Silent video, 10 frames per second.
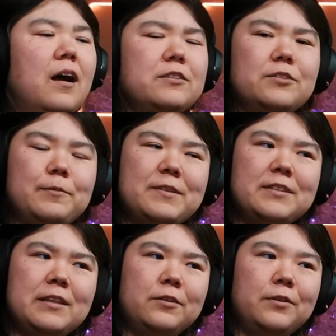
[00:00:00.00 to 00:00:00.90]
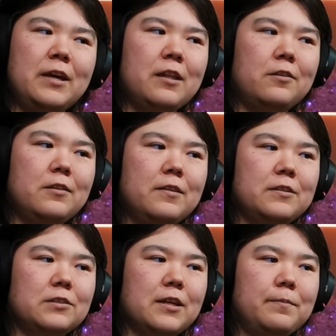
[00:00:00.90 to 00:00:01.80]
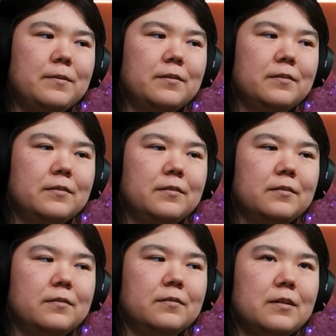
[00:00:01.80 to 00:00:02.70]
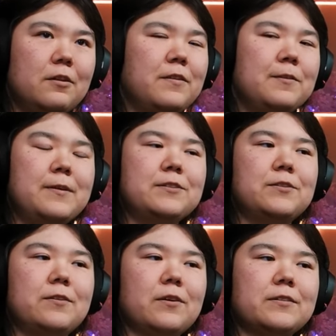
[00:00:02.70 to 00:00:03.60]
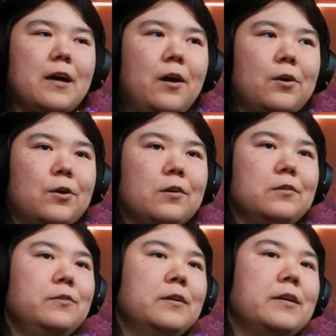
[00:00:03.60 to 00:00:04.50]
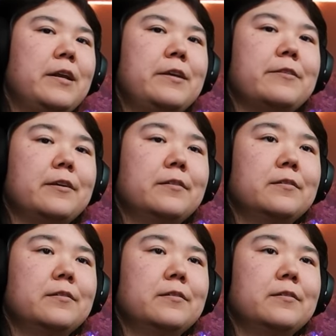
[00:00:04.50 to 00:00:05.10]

Also, did we see Luna other than this clip? I don't think we saw or heard Luna in anything.